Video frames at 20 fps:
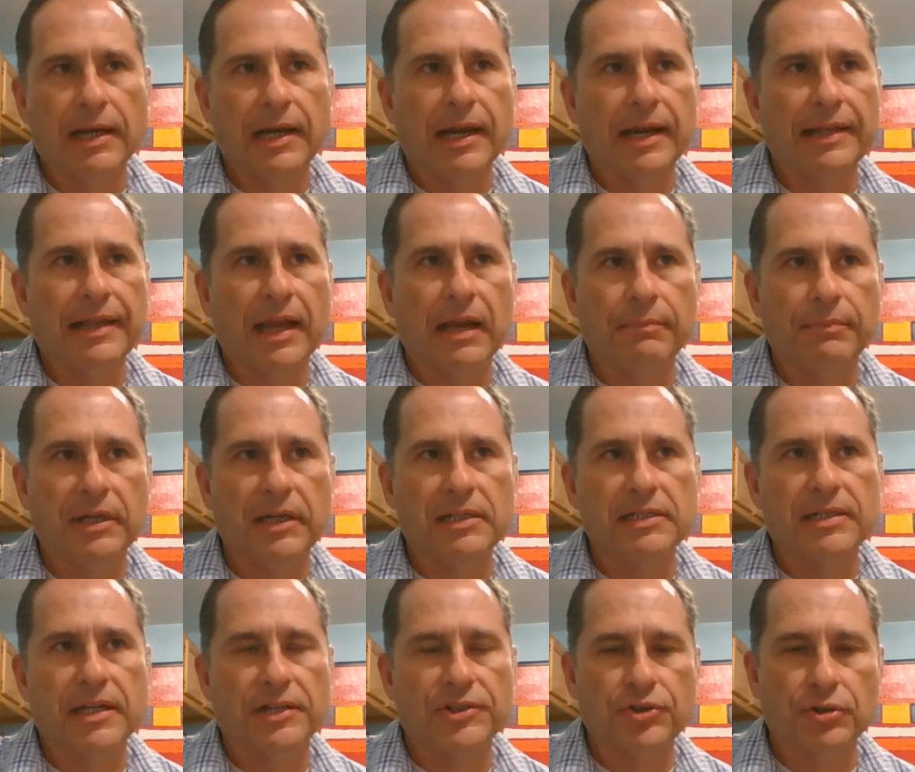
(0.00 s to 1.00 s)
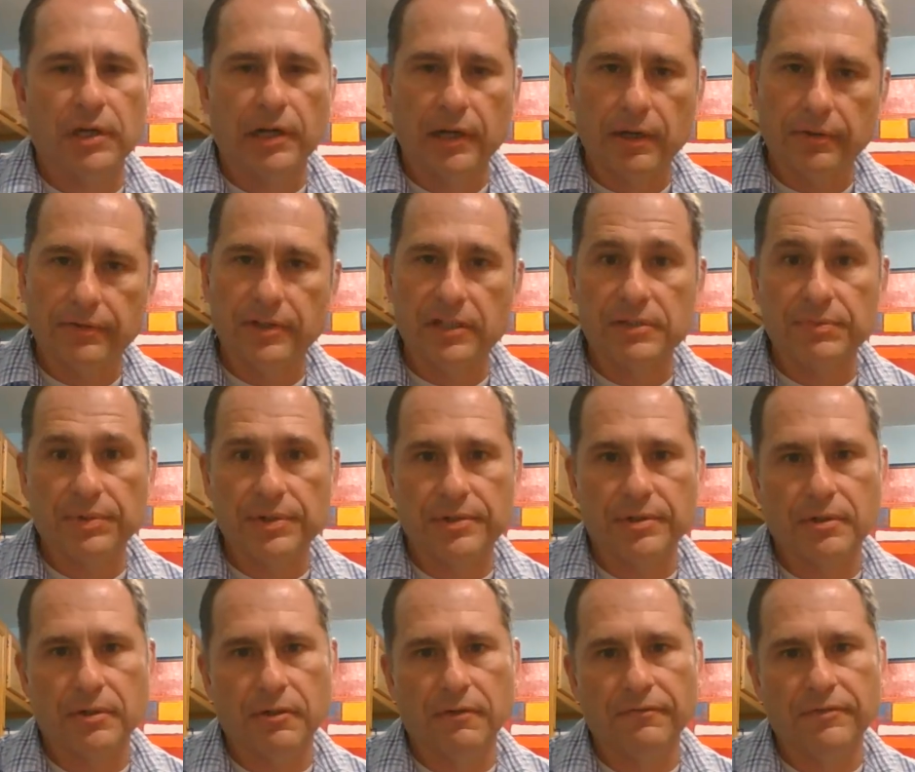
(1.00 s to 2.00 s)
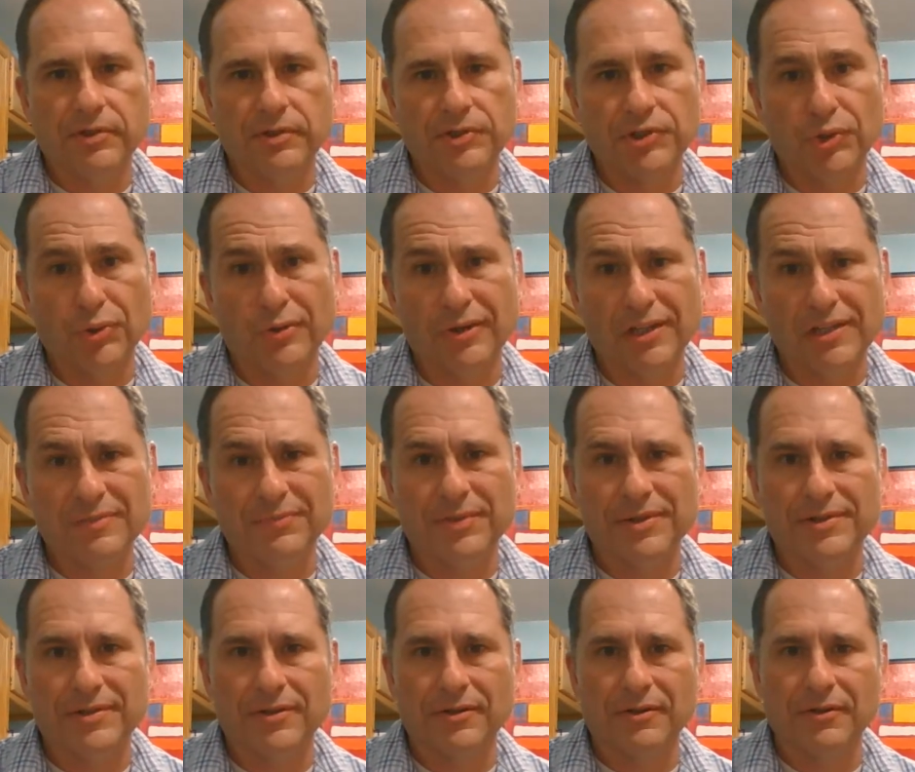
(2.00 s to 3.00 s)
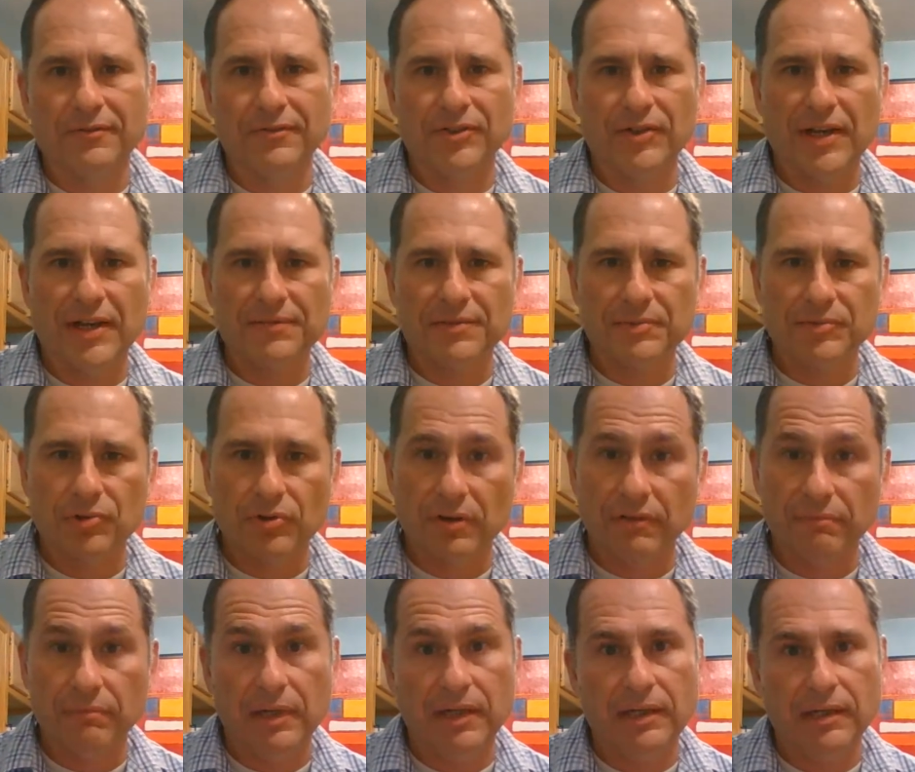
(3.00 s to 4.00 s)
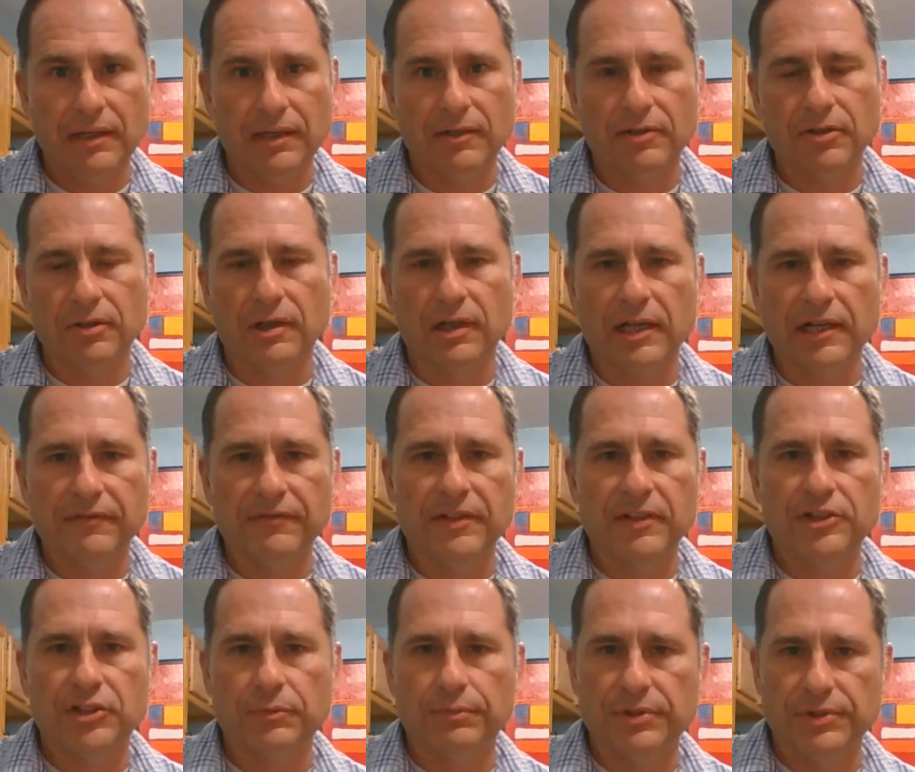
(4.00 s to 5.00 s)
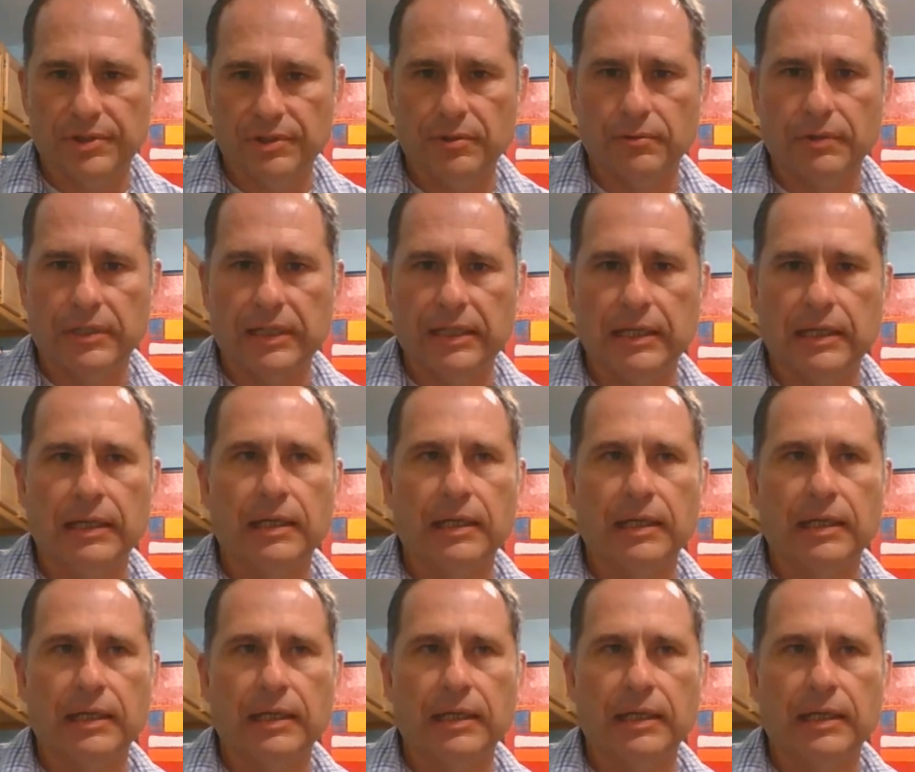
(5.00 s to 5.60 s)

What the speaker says: And that means that your health is preserved, your joy is preserved, you have some sort of meaning in your life that you're pursuing.